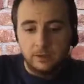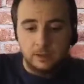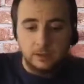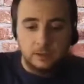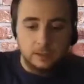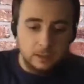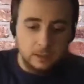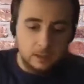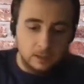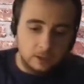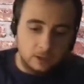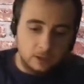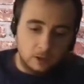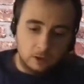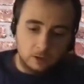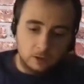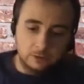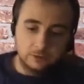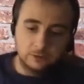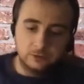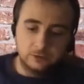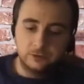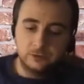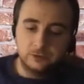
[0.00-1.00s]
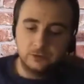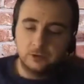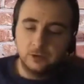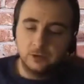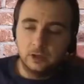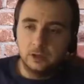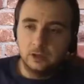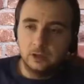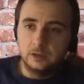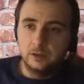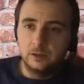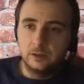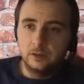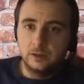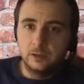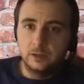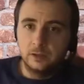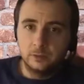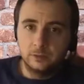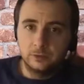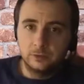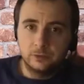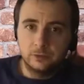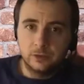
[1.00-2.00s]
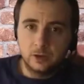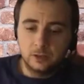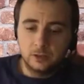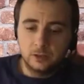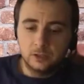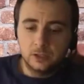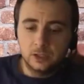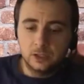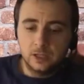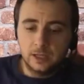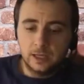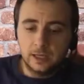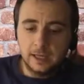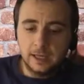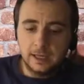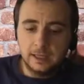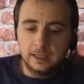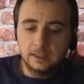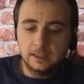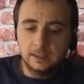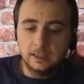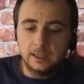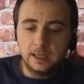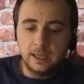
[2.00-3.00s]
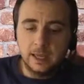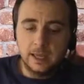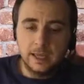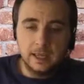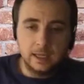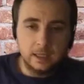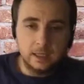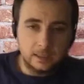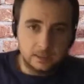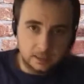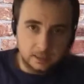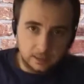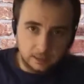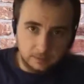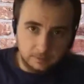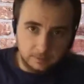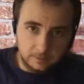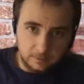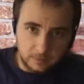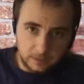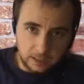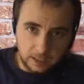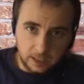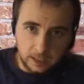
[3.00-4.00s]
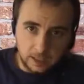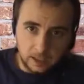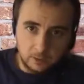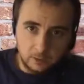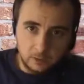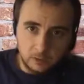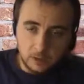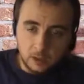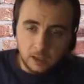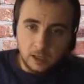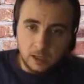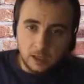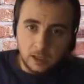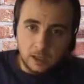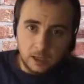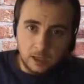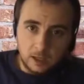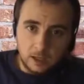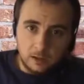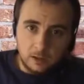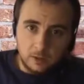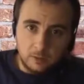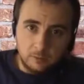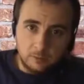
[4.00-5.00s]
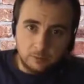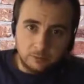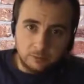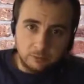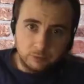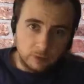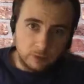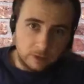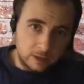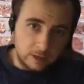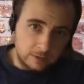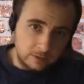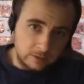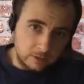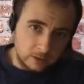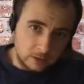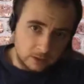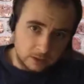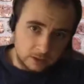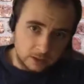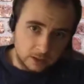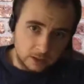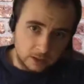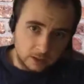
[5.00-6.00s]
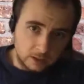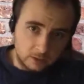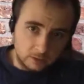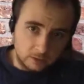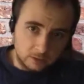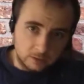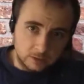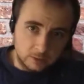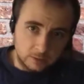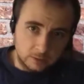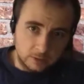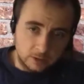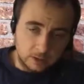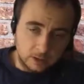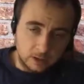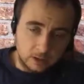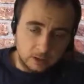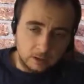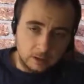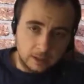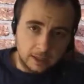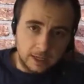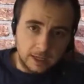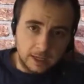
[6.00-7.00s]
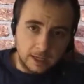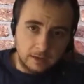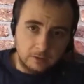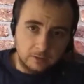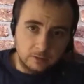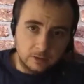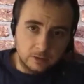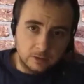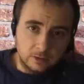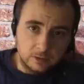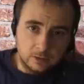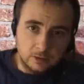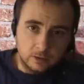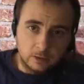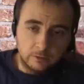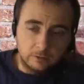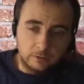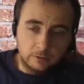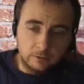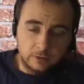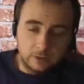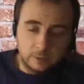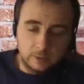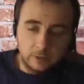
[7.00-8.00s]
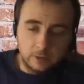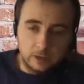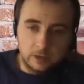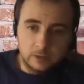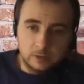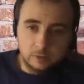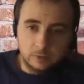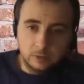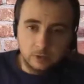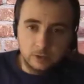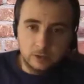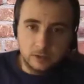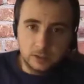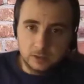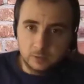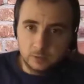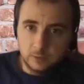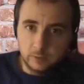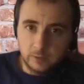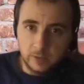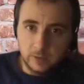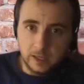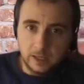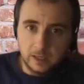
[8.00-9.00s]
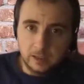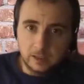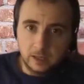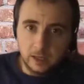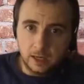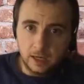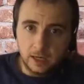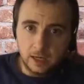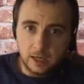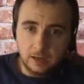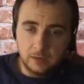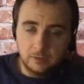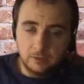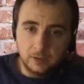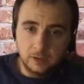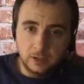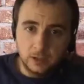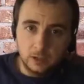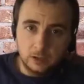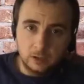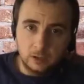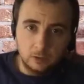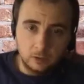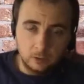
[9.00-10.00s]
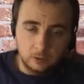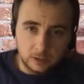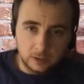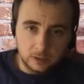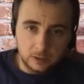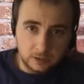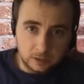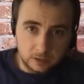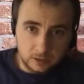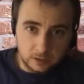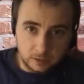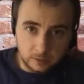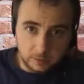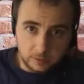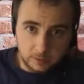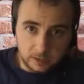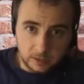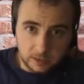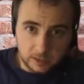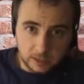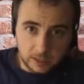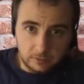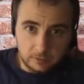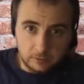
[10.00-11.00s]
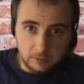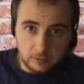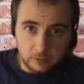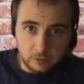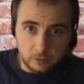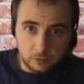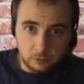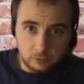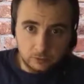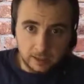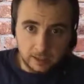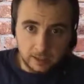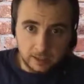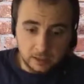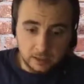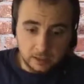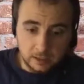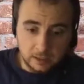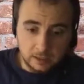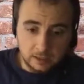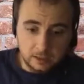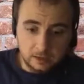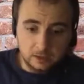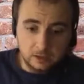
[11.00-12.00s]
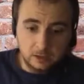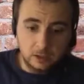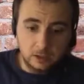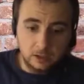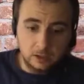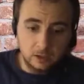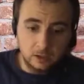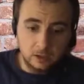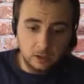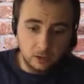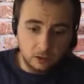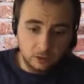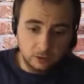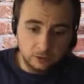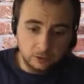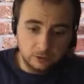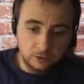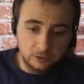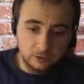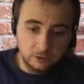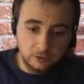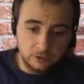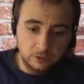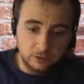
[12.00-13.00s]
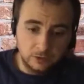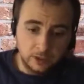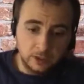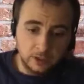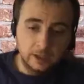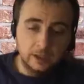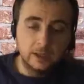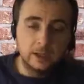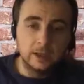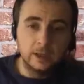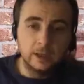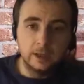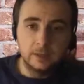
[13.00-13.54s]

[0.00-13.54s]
funding, costs, deal structure, and exit. Now, previously on some of the other areas of the appraisal process, we may have looked into some of these areas already, things like costs.